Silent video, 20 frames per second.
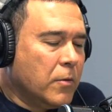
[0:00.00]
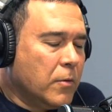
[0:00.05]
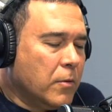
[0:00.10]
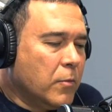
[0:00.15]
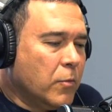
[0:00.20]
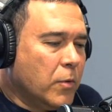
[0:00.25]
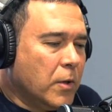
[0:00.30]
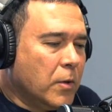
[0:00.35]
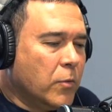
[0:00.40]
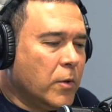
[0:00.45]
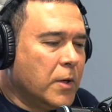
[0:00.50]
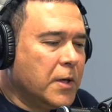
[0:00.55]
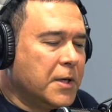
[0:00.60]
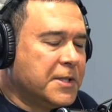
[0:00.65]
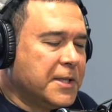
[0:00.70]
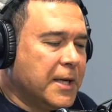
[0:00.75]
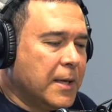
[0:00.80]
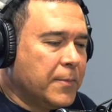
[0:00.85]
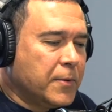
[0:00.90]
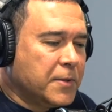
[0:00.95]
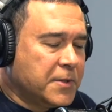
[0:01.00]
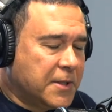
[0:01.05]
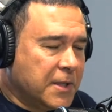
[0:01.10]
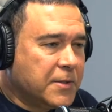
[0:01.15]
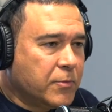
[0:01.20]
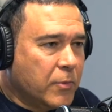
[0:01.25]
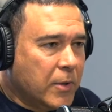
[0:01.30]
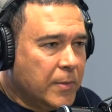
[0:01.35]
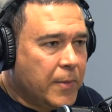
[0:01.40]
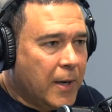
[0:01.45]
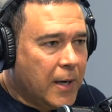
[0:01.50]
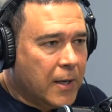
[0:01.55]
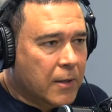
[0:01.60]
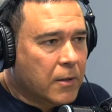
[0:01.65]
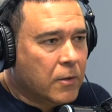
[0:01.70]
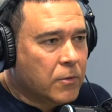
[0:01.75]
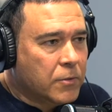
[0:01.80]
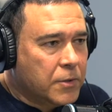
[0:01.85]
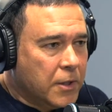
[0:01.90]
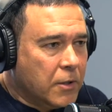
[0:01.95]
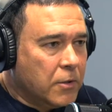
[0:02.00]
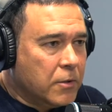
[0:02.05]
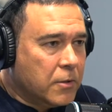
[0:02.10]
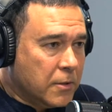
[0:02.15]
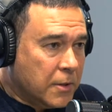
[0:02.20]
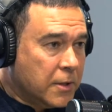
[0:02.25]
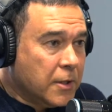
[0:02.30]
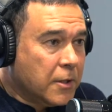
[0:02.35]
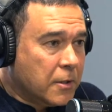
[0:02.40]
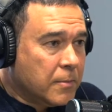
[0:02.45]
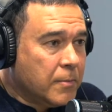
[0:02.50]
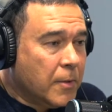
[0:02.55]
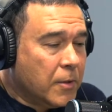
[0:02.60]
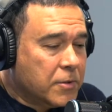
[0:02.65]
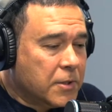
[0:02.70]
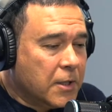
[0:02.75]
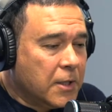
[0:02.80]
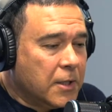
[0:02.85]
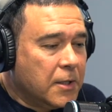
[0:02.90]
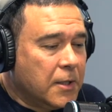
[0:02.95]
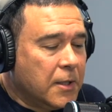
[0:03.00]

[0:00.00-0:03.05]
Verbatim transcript: well, one example is since we buy our own dirt, dirt mostly,